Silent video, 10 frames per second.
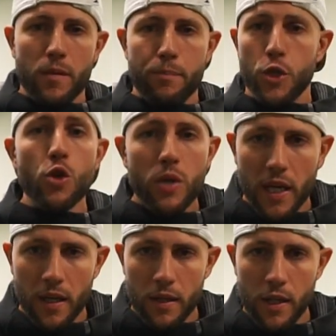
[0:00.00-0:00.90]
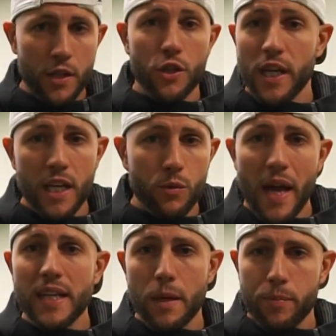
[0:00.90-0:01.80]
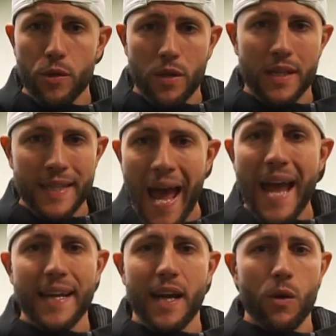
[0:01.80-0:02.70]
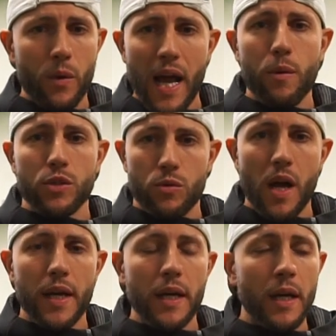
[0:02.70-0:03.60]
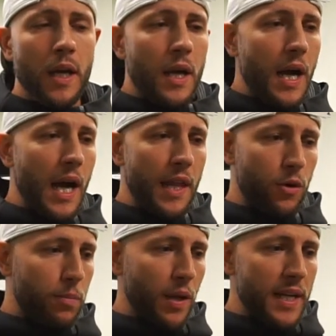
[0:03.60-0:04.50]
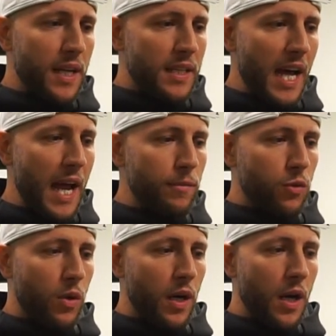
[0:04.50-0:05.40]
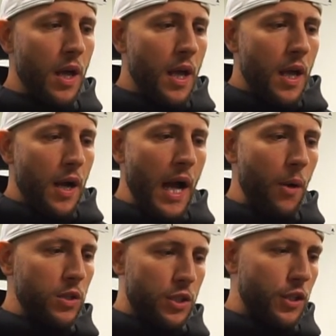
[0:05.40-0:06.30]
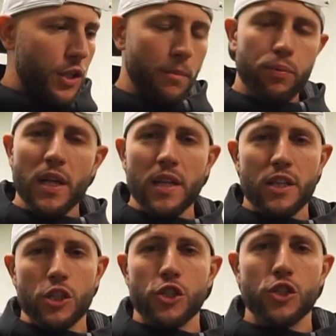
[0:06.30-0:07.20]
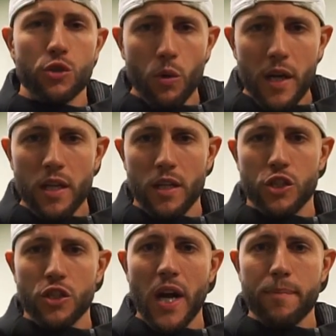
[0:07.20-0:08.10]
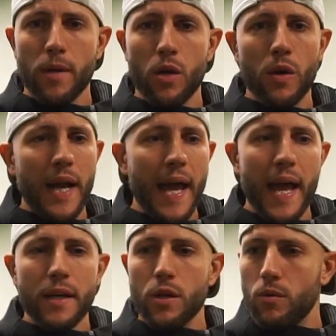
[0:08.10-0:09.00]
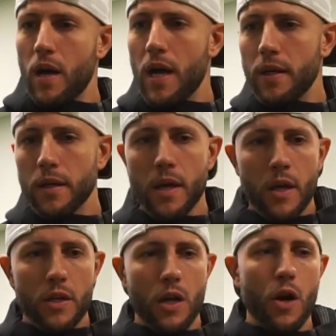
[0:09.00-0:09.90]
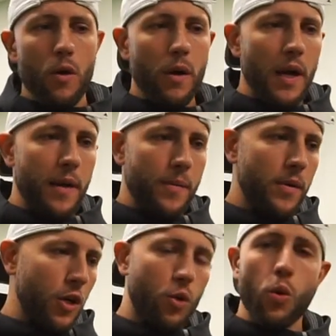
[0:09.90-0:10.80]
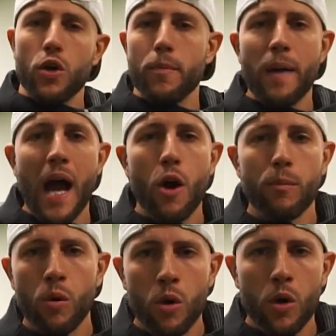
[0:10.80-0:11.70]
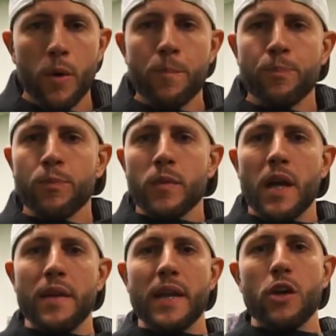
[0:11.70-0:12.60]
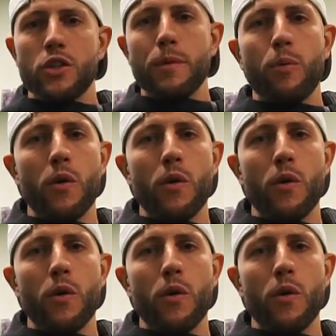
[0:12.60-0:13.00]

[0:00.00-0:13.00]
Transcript: puking, getting ready to puke, gagging when I was running. There were plenty of times where I was completely destroyed on the treadmill and I had to run, a quarter mile more. And those are the